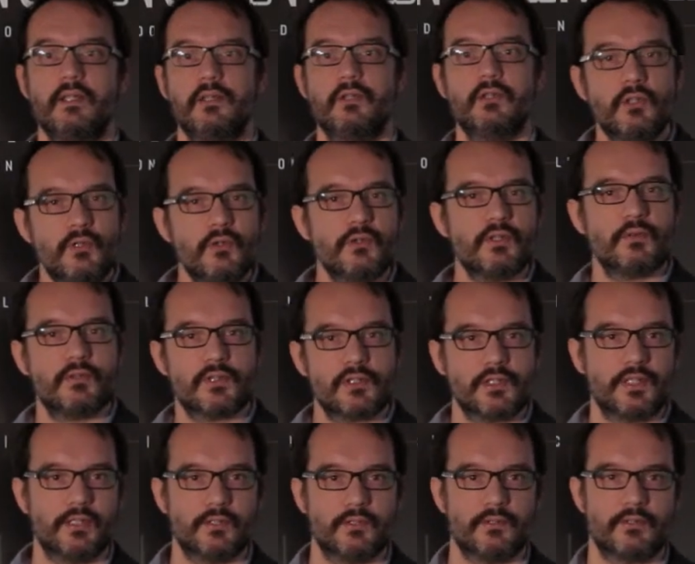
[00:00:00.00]
you can use those
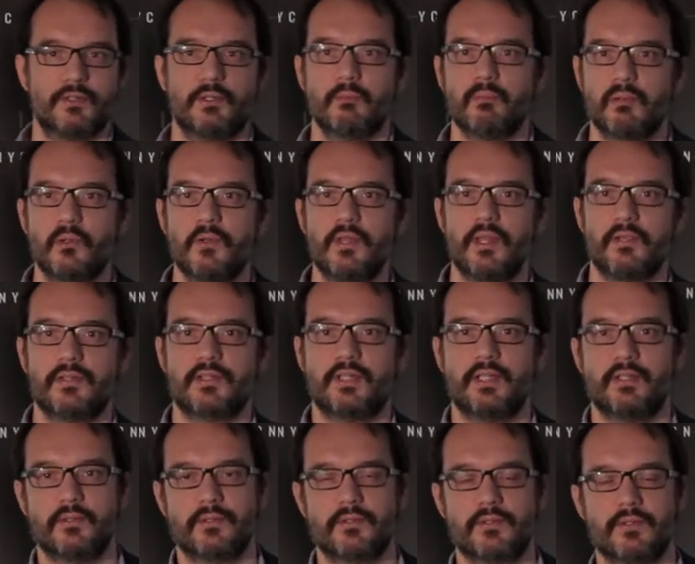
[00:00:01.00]
skills, deploy those
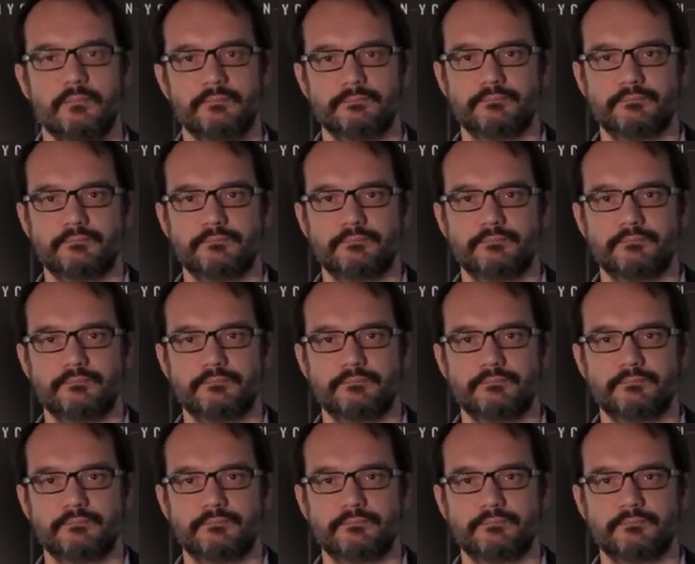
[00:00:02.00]
skills,